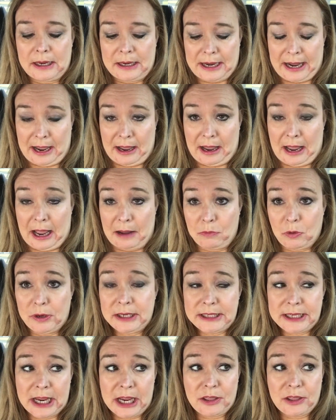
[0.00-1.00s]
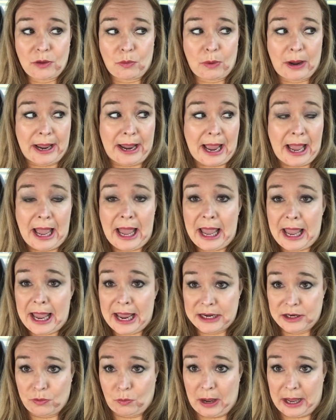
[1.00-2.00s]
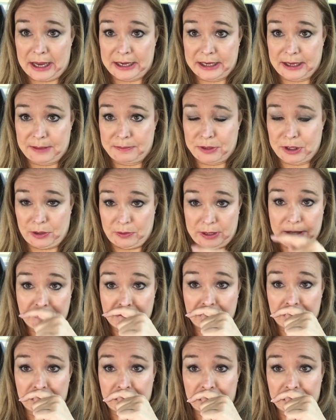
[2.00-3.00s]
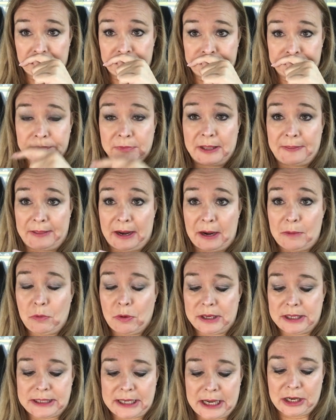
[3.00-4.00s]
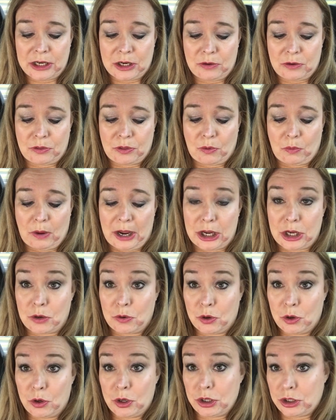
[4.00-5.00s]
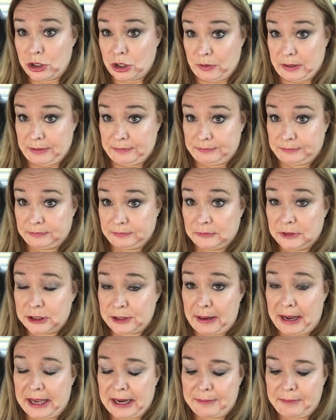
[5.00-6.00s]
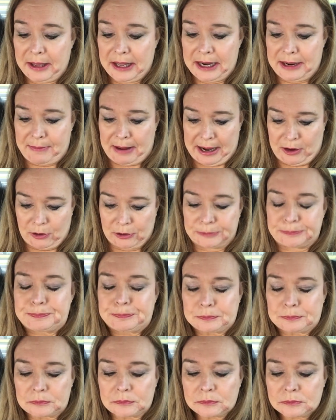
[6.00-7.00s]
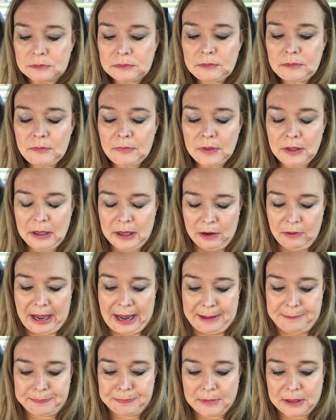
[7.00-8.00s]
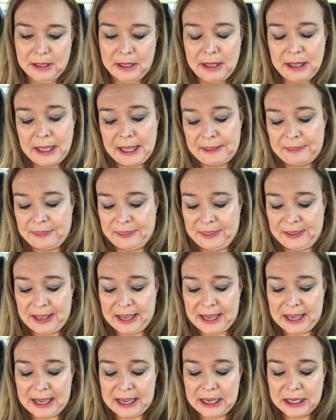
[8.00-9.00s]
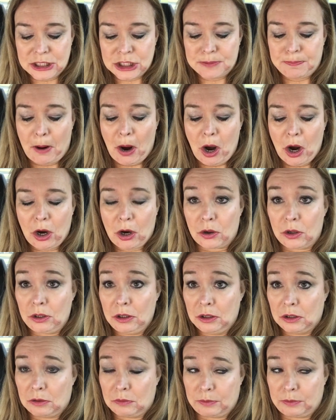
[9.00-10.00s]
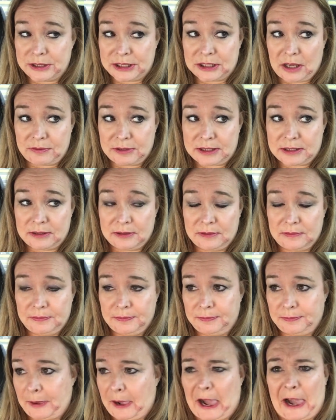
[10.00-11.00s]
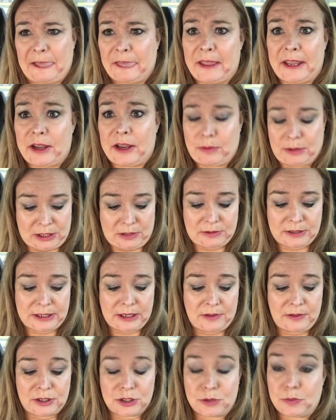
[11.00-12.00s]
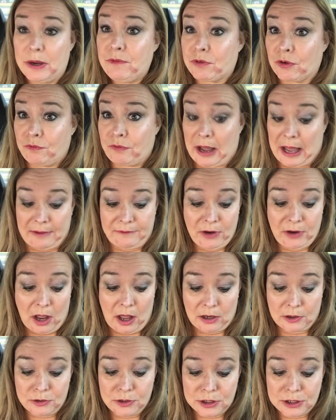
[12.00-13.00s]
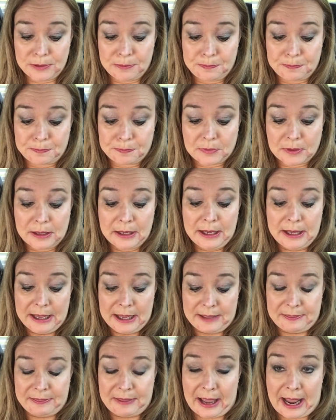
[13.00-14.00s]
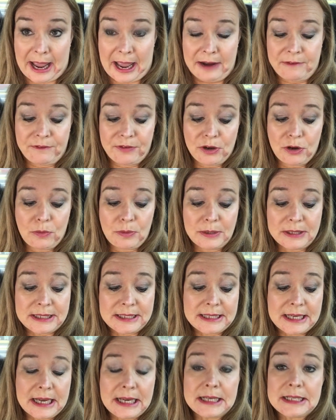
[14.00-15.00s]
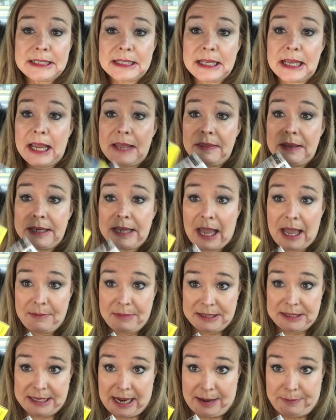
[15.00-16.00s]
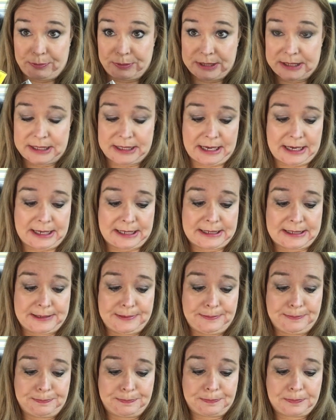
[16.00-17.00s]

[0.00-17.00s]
Now, I'm gonna tell you the way I had to wind up doing it, and then I'm gonna you the way you could do it to make it a moneymaker. Okay, the Sparkle was on, I think it was on sale this week for $5. The Advil was $6, and the Dimetapp was $6.